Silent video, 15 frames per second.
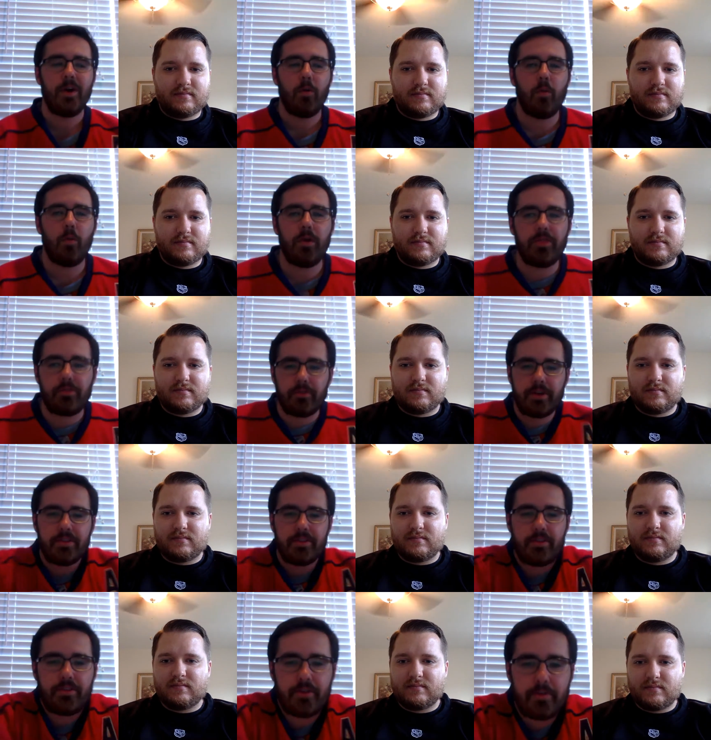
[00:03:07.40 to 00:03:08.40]
Speaker 1: 1-3 in
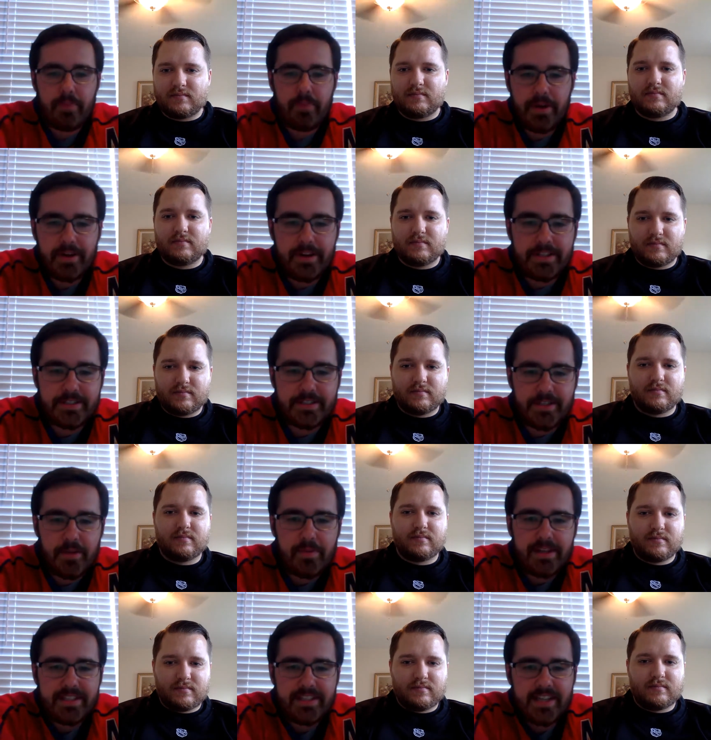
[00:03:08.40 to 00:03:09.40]
the third period so
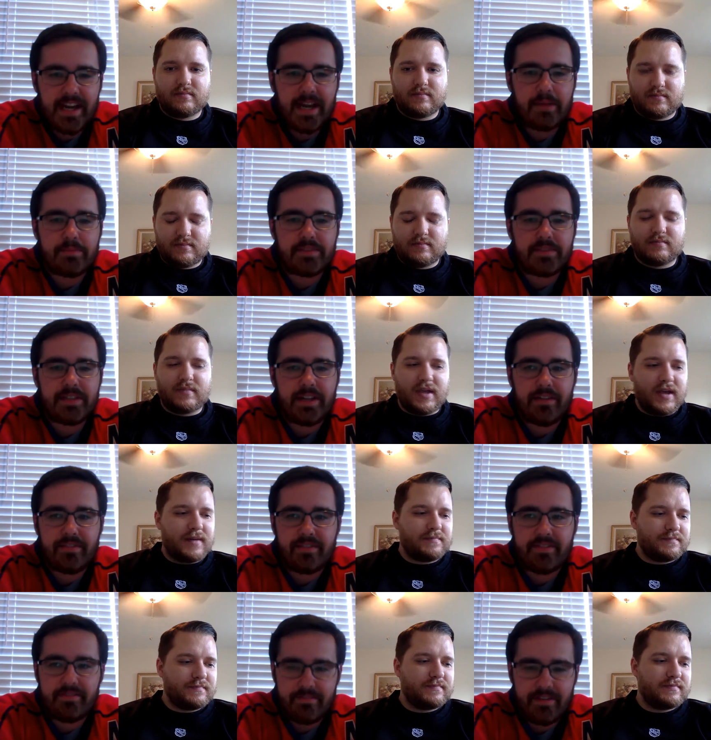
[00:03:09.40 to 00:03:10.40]
many times, and have
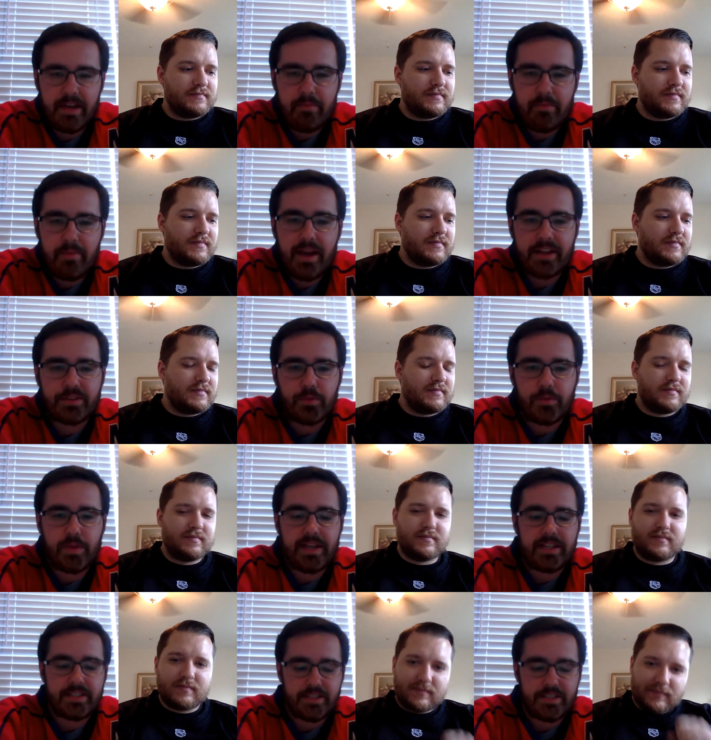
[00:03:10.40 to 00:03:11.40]
come back to
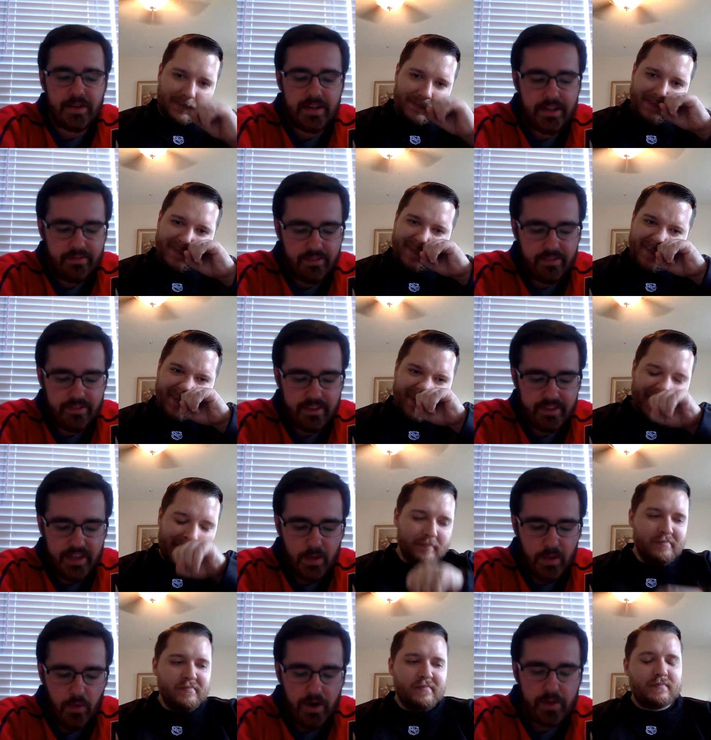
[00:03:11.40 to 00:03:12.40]
win, so I definitely think
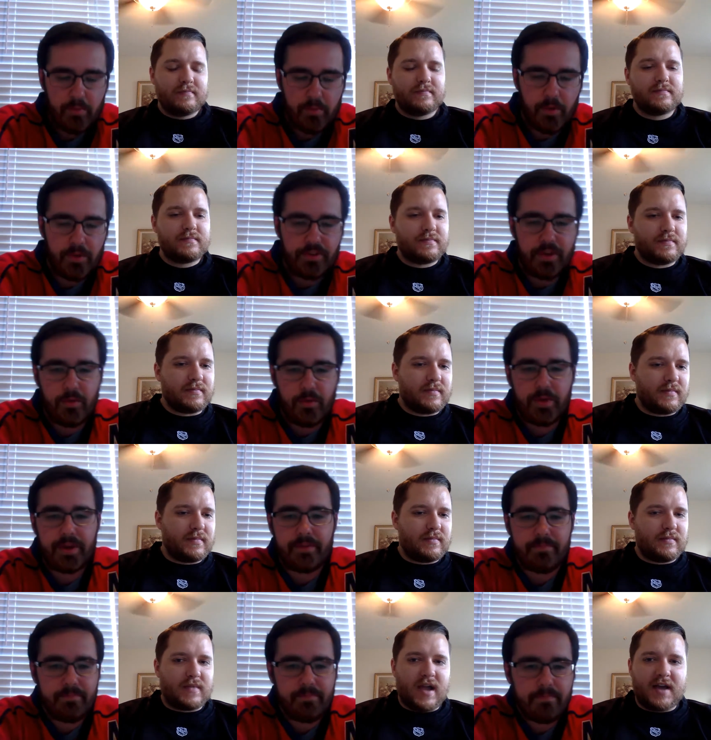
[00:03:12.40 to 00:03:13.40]
they want it more, and they'll
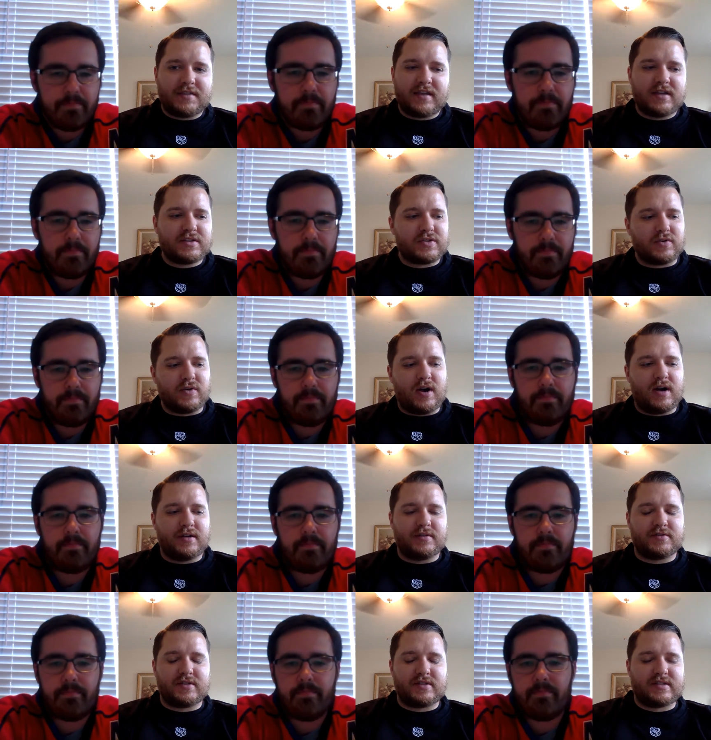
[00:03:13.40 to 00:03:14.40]
win.
Speaker 2: I think
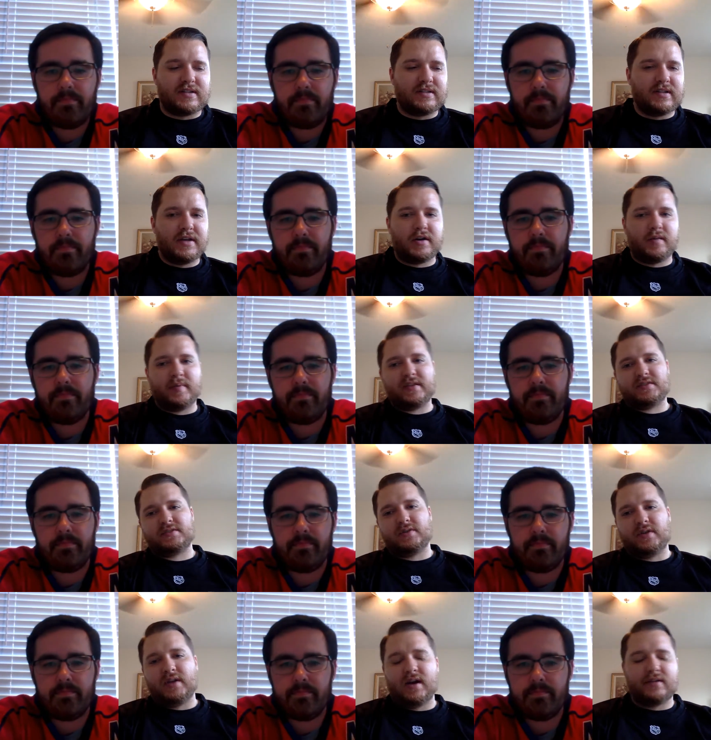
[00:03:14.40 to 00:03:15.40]
Toronto's just a little bit too
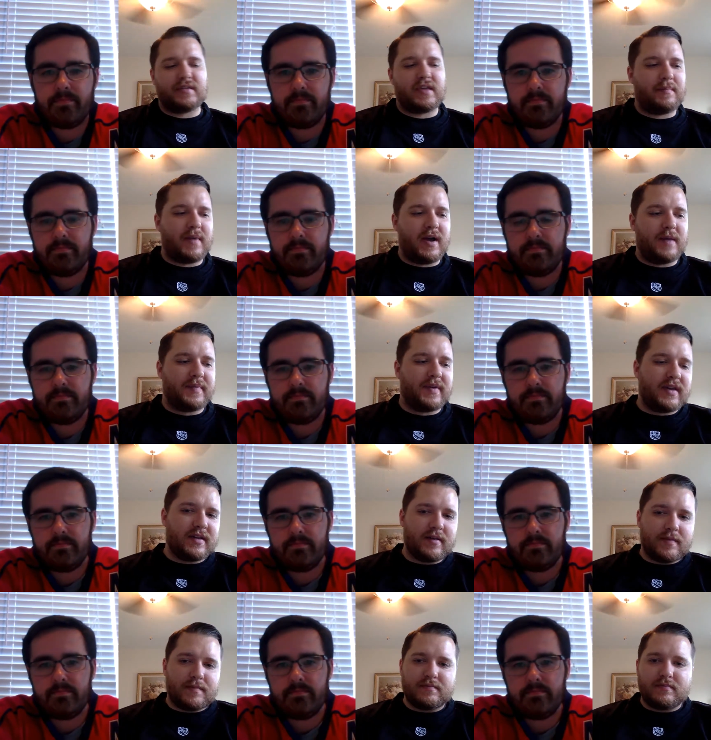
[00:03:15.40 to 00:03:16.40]
young. They might be
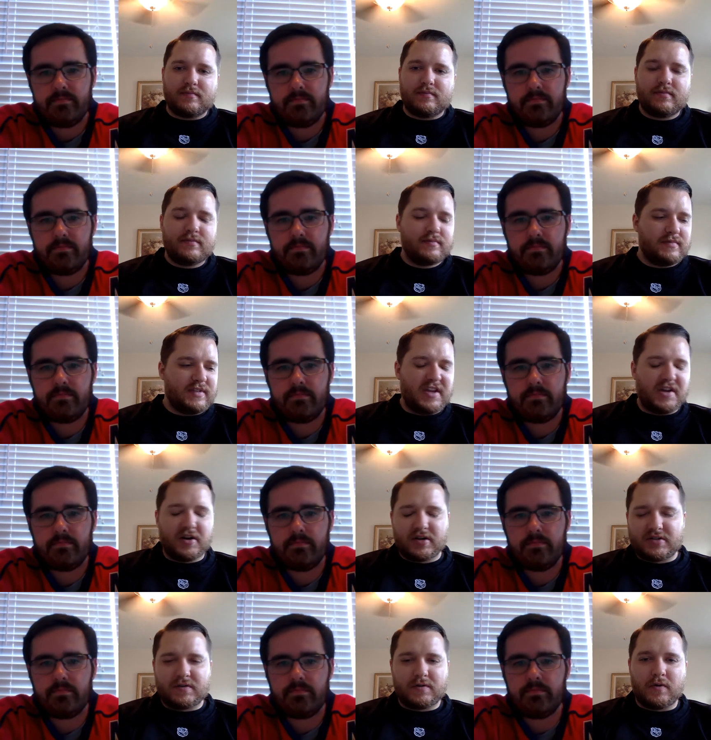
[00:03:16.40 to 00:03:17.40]
a year or
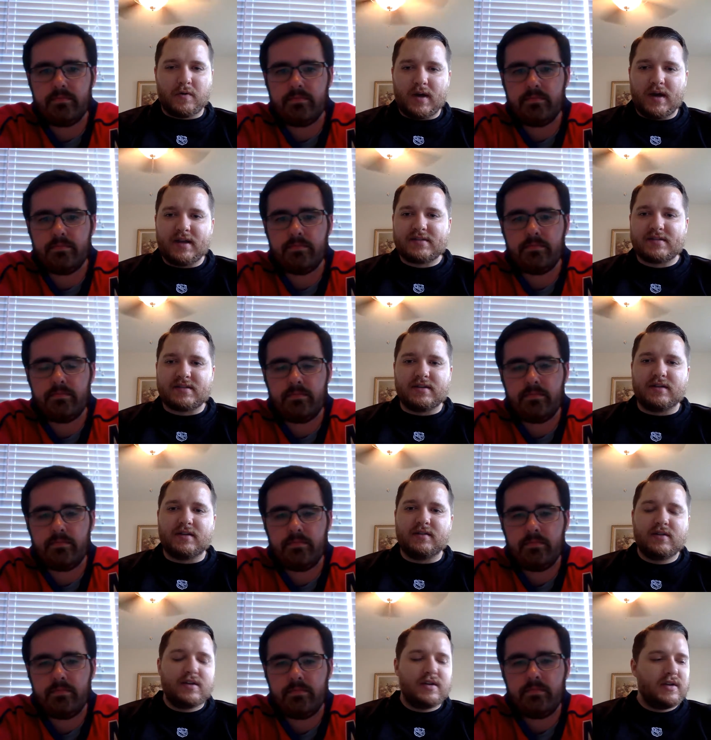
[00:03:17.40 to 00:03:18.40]
two away
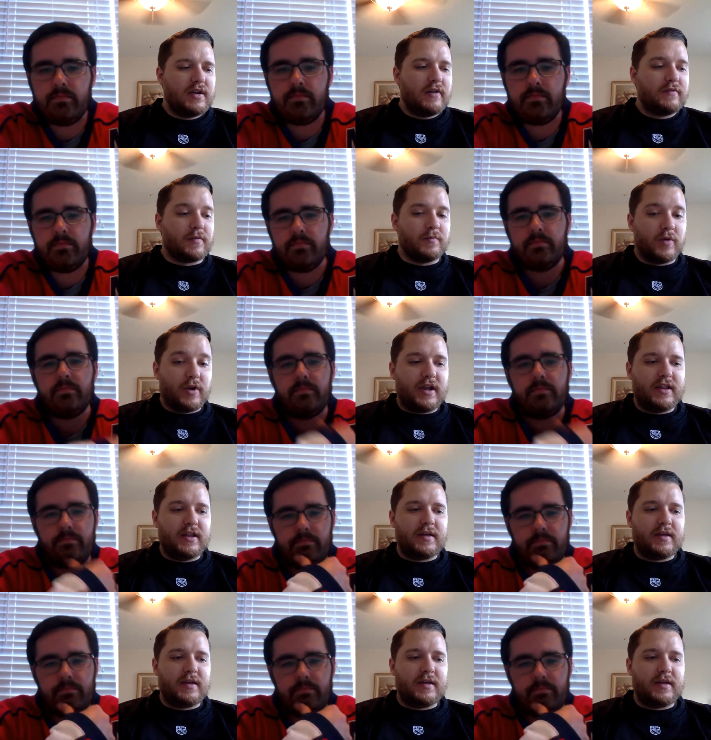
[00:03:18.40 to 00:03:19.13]
still from really